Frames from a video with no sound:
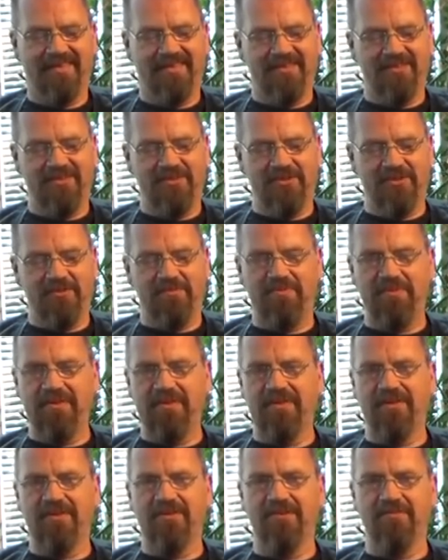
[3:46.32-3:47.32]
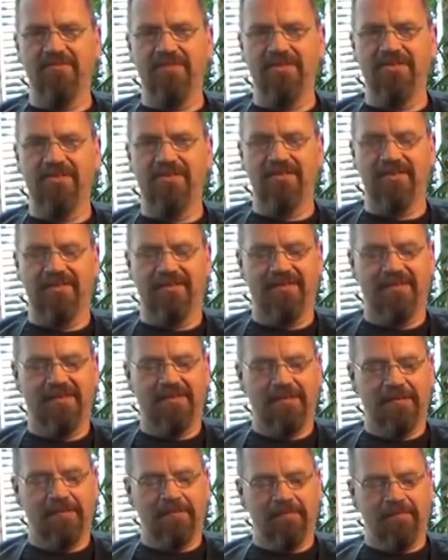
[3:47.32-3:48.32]
European Commission,
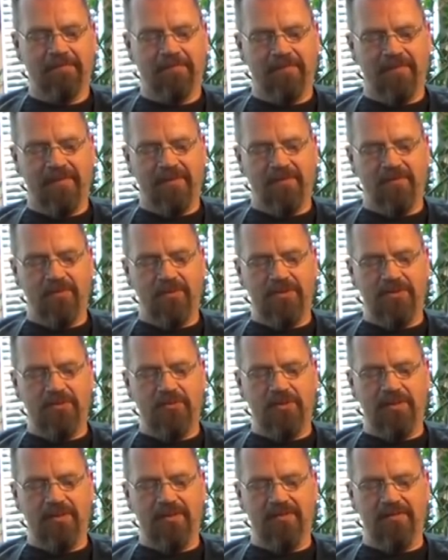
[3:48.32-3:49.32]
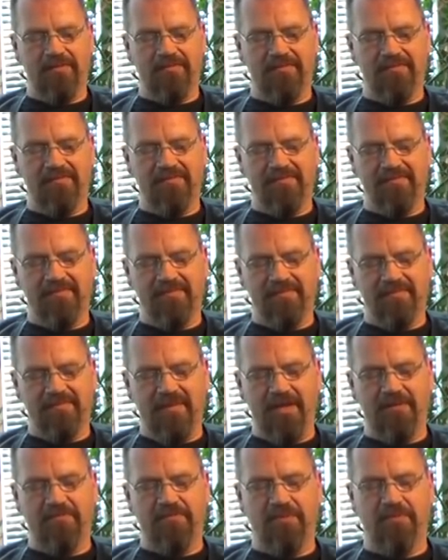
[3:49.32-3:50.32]
which will
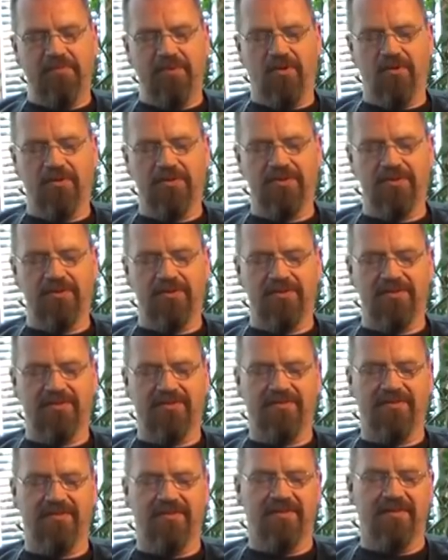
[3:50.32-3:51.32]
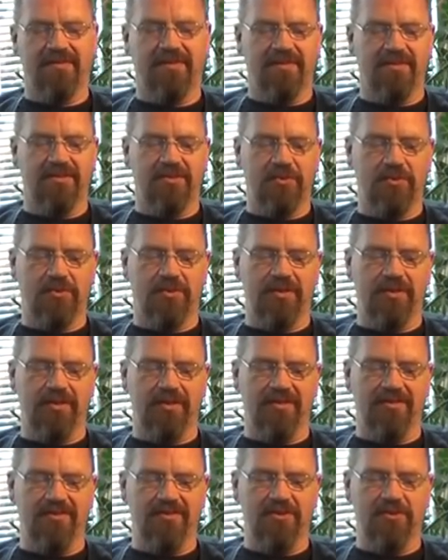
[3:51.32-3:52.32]
make proposals to
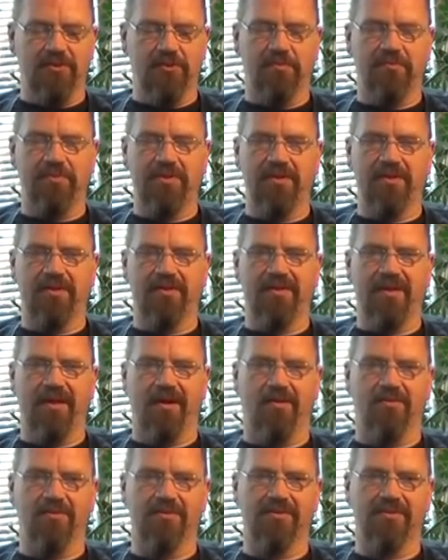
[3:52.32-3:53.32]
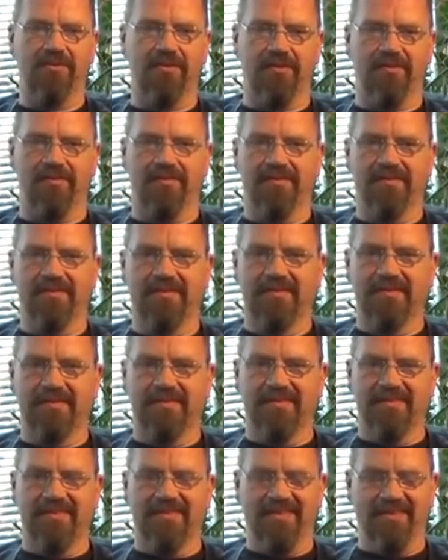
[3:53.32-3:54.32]
the European Council.
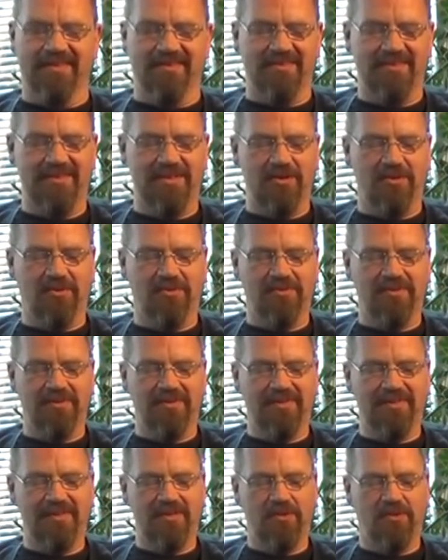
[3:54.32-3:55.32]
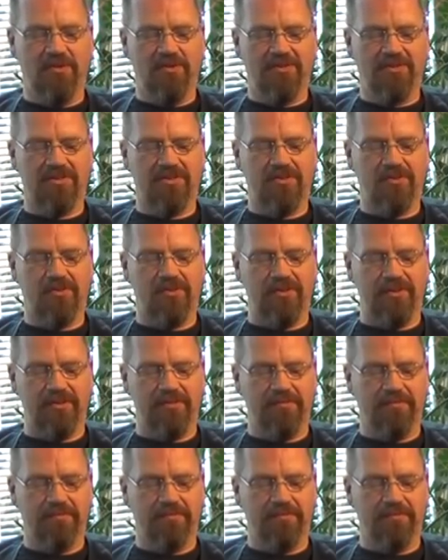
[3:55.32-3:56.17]
The old story.